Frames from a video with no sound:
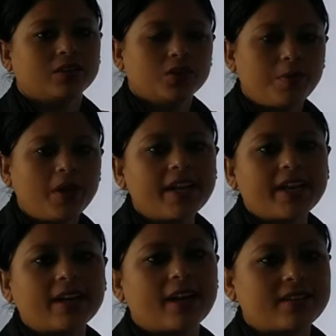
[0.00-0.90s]
Good
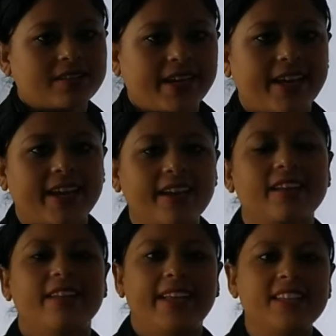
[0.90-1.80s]
morning class
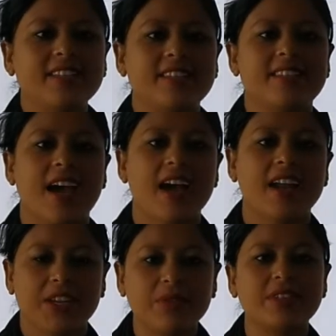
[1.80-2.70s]
3. Let's
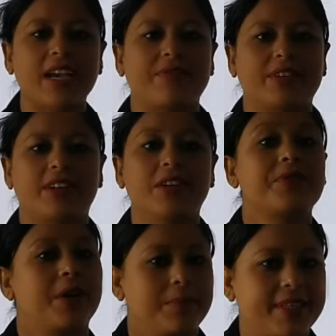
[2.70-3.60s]
start new chapter
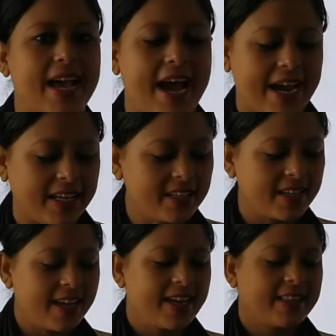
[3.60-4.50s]
from science,
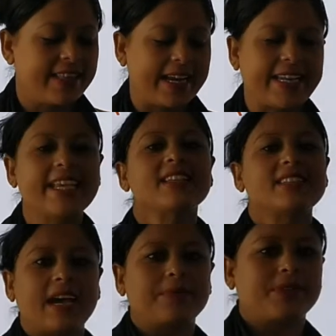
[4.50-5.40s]
that
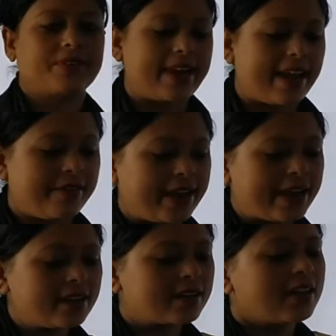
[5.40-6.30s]
is chapter
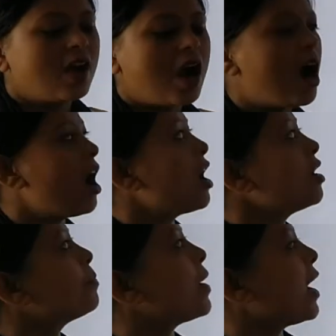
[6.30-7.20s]
11,
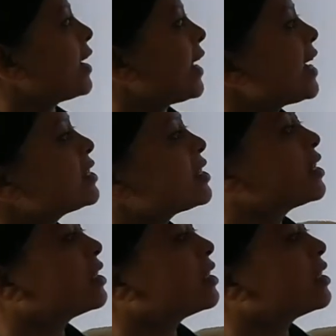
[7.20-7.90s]
our planet